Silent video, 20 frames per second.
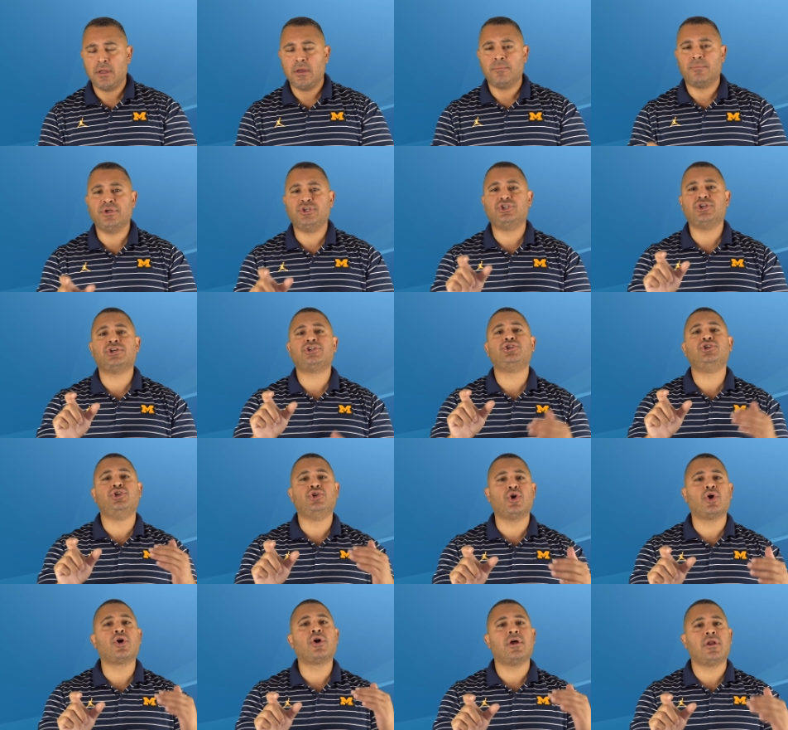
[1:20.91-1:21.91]
but just
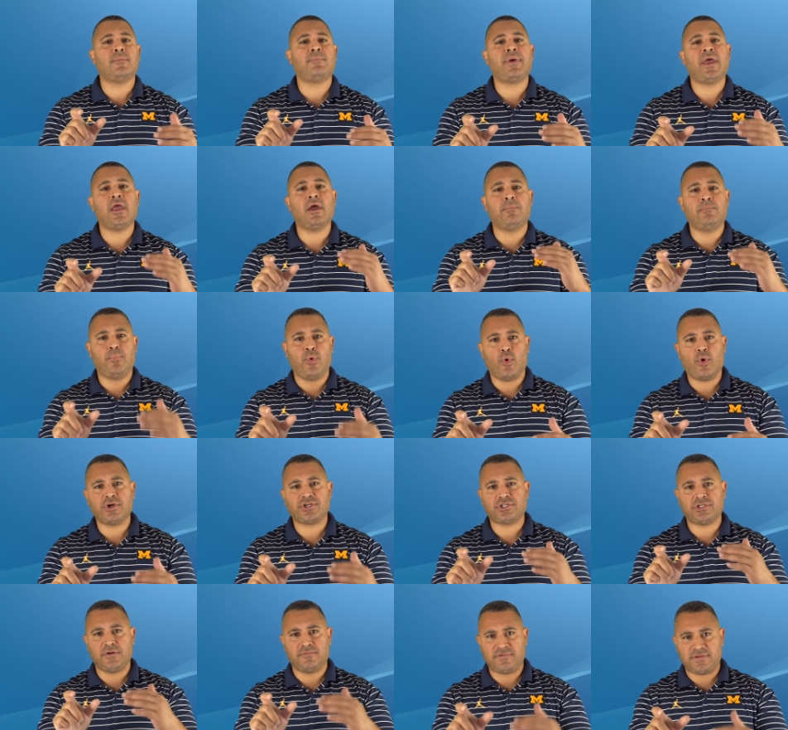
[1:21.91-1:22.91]
you're gonna pay a
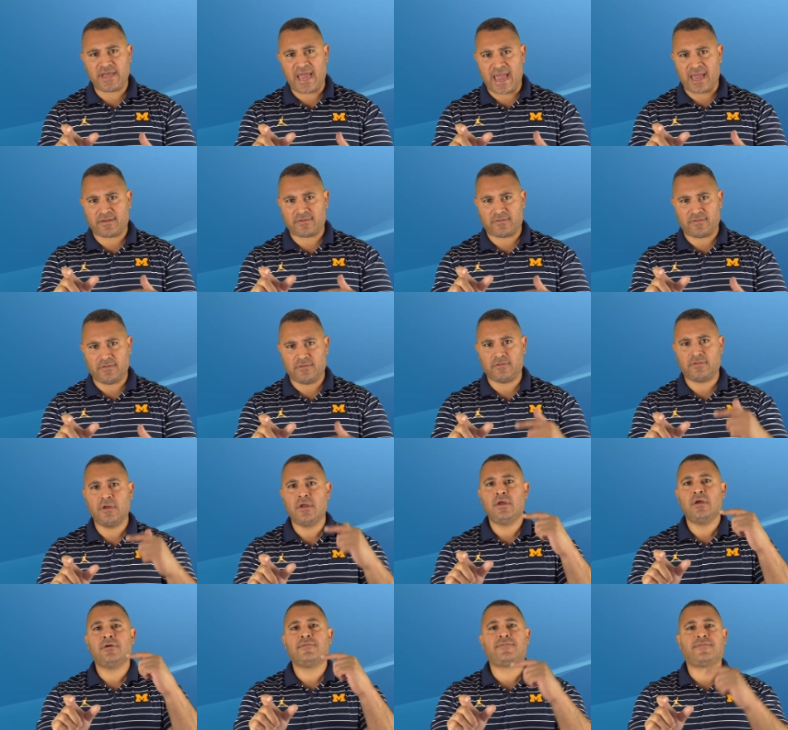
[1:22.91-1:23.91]
portion of taxes
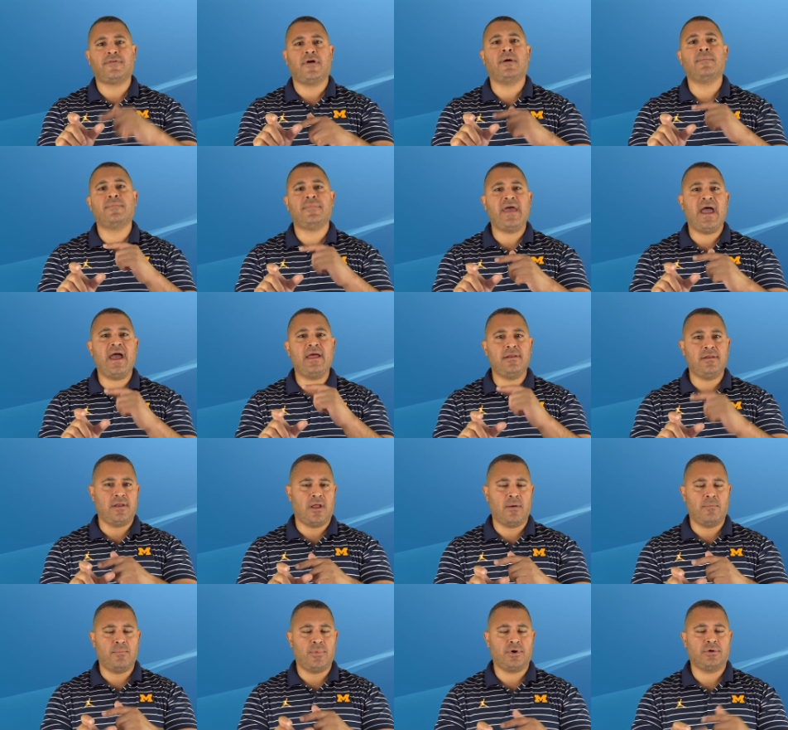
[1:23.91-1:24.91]
from that
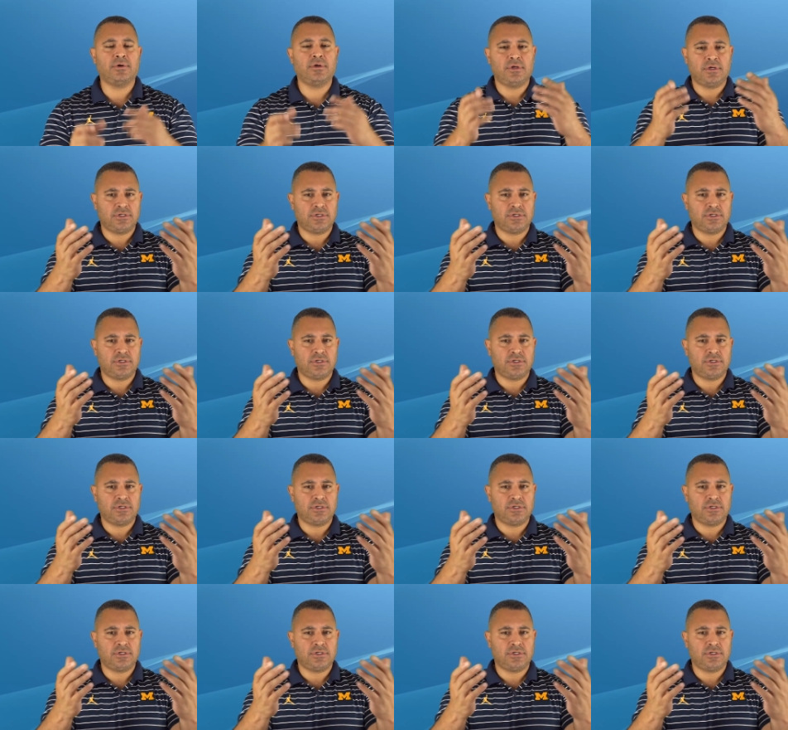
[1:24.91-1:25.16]
number.